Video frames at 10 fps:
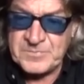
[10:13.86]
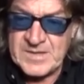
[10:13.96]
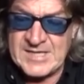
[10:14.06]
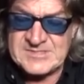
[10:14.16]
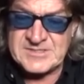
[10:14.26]

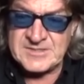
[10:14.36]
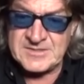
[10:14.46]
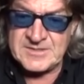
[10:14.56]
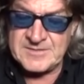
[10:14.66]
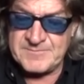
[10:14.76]
as
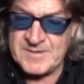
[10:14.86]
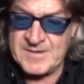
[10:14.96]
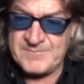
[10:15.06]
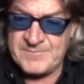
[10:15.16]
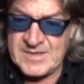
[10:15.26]
a
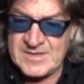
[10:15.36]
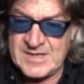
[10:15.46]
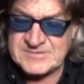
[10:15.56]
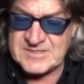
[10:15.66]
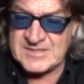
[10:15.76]

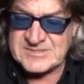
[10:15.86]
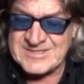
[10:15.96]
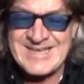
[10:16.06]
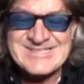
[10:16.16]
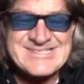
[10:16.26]
as, a, as an
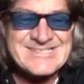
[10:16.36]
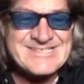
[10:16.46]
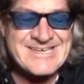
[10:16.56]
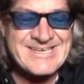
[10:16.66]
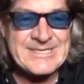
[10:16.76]

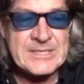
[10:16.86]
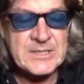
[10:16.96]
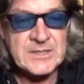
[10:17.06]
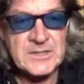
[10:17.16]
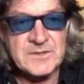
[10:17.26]
entity
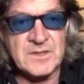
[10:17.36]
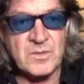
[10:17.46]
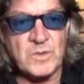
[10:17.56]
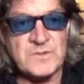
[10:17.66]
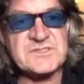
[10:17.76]
that
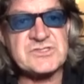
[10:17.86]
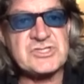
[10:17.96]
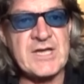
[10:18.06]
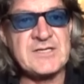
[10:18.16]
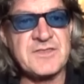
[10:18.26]
want to
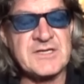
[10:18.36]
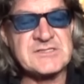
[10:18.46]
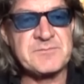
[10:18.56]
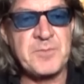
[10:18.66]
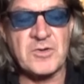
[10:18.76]
change
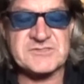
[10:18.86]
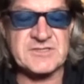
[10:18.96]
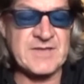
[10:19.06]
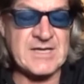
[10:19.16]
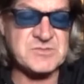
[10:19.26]
things in
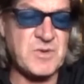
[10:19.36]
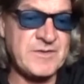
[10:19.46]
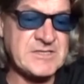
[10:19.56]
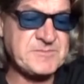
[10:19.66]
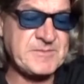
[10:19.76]
boxing. That's why
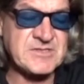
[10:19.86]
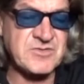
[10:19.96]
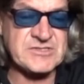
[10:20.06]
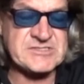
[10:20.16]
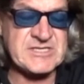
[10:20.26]
there's been
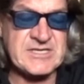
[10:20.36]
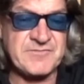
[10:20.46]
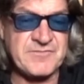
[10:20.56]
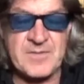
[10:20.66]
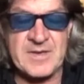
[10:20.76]
critique
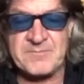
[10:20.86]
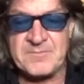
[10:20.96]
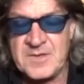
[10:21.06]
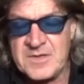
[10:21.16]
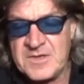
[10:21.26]
from him
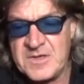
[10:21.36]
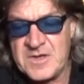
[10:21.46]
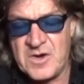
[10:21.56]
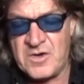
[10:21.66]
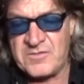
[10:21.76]

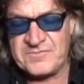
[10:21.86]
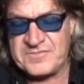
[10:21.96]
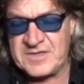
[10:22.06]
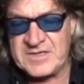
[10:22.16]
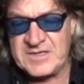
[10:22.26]
of
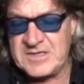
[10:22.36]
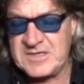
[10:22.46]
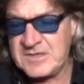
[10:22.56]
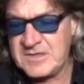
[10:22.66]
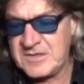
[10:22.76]
the
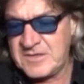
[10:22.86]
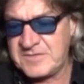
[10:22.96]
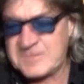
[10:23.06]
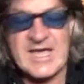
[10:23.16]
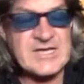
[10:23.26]
the
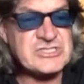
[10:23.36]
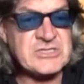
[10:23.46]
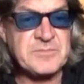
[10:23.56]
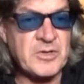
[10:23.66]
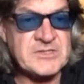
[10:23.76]

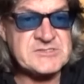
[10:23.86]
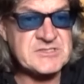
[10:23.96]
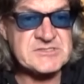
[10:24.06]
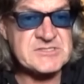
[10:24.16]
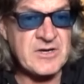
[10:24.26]
sanctioning bodies at
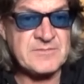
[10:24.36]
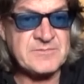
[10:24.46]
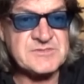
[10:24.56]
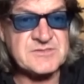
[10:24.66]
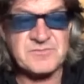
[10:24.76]

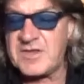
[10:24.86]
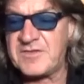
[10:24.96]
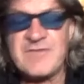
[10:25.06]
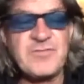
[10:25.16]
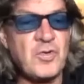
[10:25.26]
times that
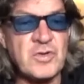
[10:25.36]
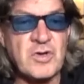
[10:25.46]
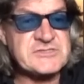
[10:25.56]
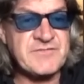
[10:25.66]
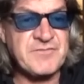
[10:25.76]
they've all
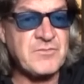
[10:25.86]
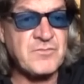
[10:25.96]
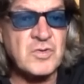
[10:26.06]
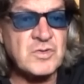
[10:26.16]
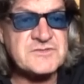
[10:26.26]
got different
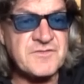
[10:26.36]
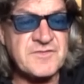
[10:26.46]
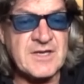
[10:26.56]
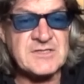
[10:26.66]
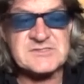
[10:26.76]
rules for
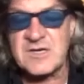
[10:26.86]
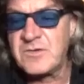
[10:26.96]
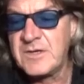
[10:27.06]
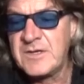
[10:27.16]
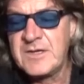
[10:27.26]
things.
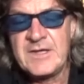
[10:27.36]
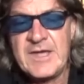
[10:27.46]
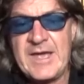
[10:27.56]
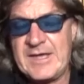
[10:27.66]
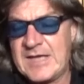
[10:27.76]
So,
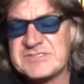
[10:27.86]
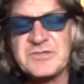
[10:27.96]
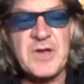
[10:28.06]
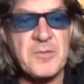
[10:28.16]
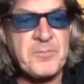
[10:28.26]
it, as
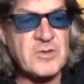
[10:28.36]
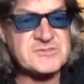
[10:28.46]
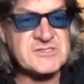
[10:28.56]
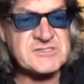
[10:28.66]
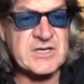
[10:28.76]
you know,
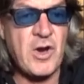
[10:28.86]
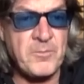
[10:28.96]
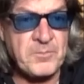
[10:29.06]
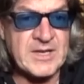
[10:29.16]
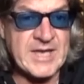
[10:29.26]
boxing's a
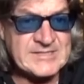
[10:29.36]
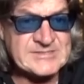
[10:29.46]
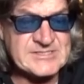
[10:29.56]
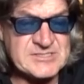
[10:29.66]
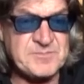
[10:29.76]

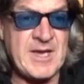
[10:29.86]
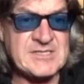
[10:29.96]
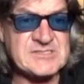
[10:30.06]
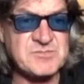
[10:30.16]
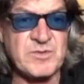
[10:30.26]
complicated
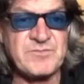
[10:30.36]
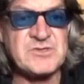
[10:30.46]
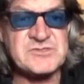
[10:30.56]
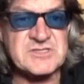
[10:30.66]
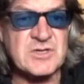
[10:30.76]
space. We
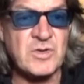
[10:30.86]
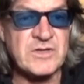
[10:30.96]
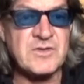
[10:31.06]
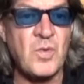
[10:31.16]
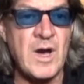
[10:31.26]
used to call it
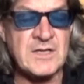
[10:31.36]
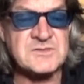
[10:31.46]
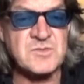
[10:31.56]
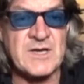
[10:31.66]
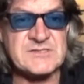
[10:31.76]
the
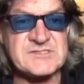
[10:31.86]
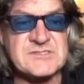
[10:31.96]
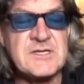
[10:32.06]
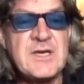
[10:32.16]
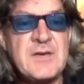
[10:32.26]
Wild
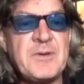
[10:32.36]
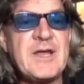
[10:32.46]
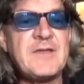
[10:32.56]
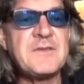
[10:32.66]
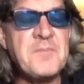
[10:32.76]
West, but
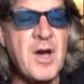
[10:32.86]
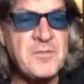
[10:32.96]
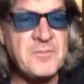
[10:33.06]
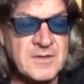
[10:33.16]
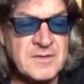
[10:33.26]
at the
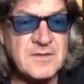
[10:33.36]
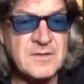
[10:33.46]
moment,